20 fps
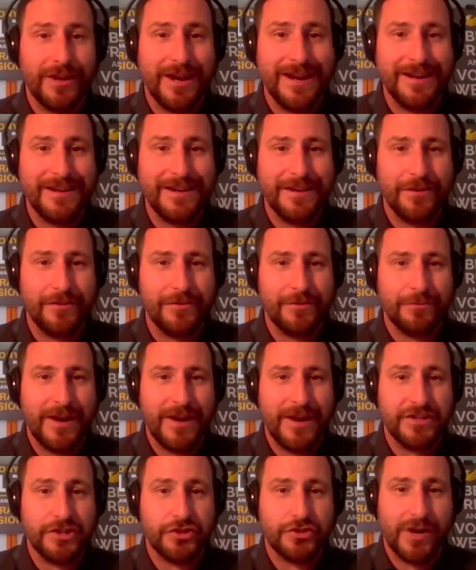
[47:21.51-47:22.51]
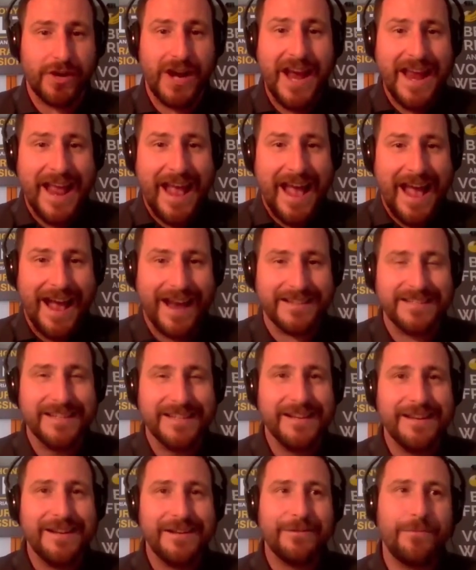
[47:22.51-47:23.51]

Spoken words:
right? The Right to Try Act.